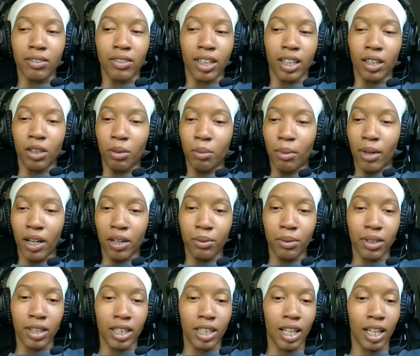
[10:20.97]
Like it don't matter
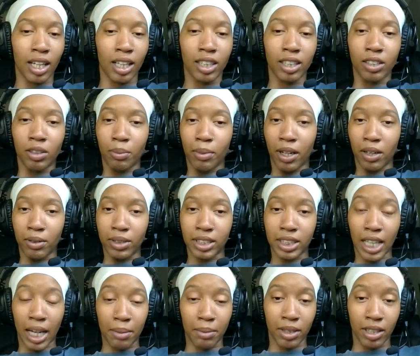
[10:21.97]
what day it is, don't matter what
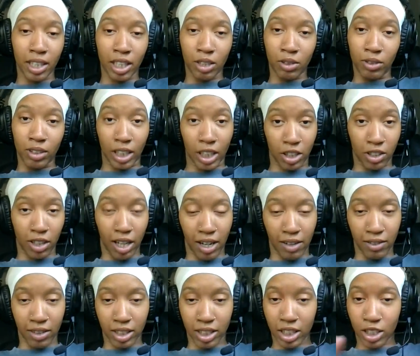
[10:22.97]
type of day you think you're
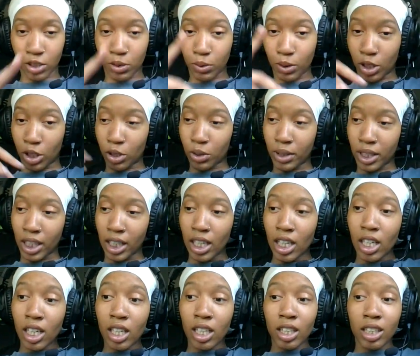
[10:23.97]
having 1023.
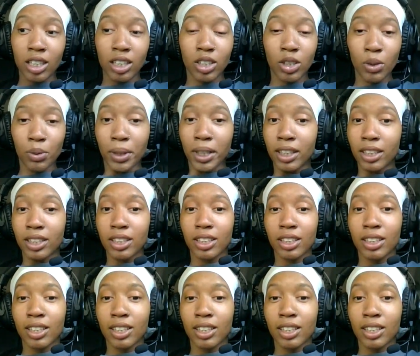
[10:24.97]
Do it